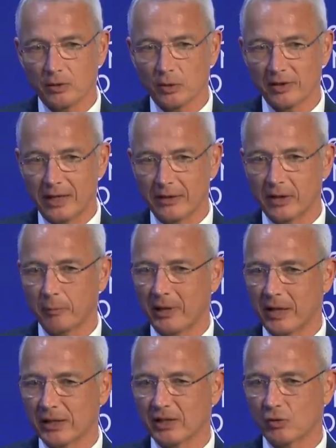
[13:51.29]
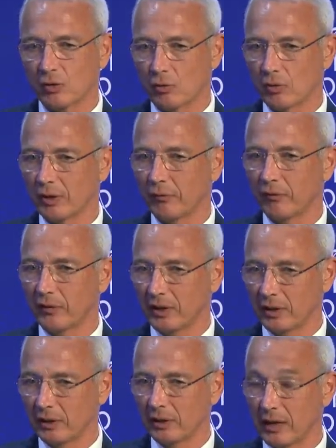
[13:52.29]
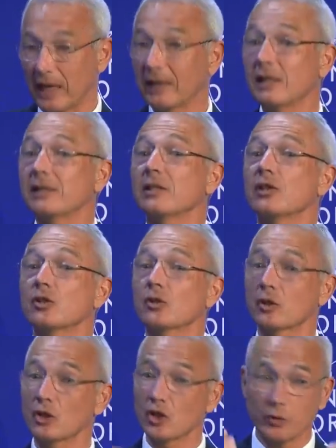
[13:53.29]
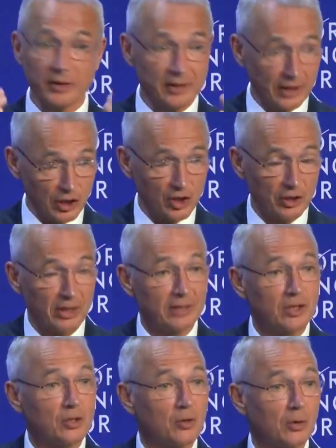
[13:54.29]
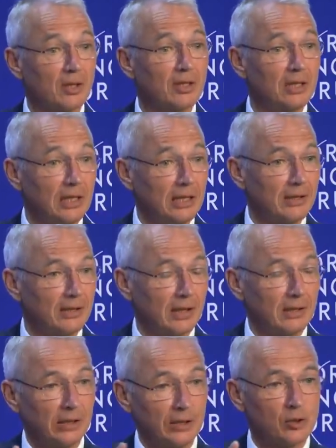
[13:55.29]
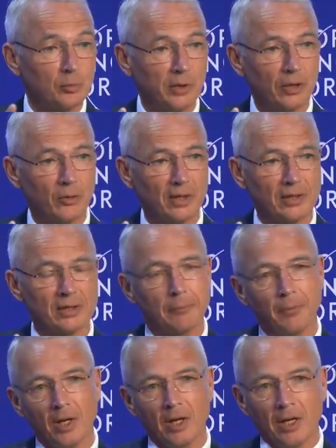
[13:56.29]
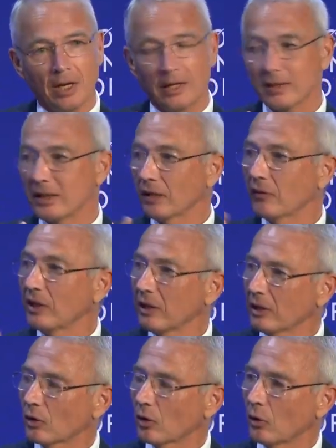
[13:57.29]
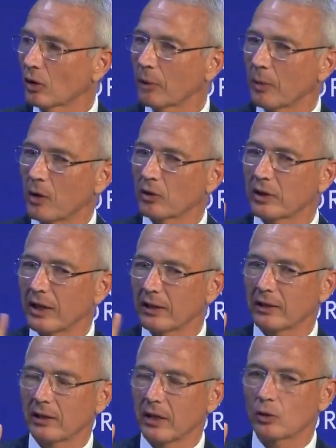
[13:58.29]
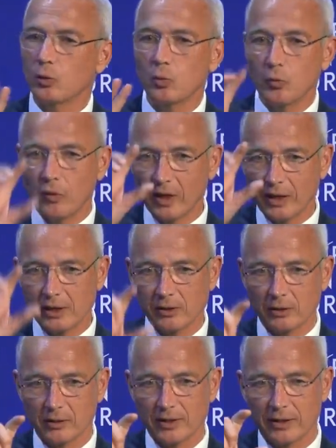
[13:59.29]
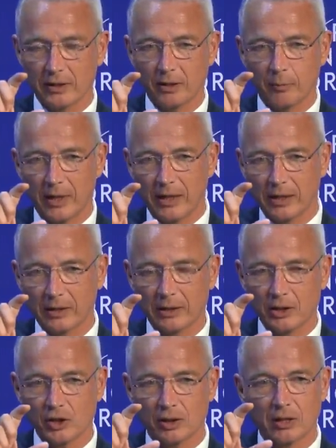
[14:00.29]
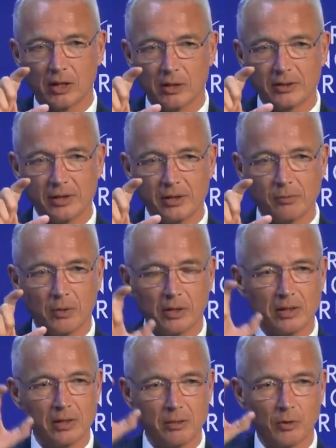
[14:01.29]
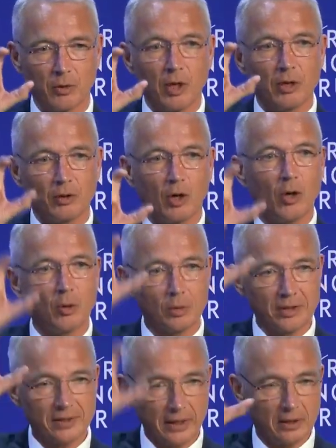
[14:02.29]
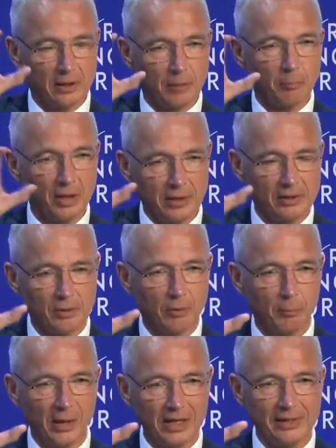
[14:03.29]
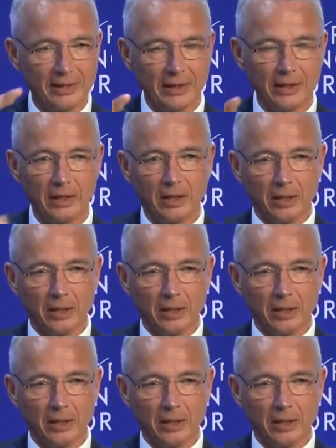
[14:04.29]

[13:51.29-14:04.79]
So central banks strongly feel, at least in certain jurisdictions, there's a certain need that needs to be addressed. And I think we didn't talk about yet. There are two ways on central bank digital currencies. One is the wholesale piece. So basically.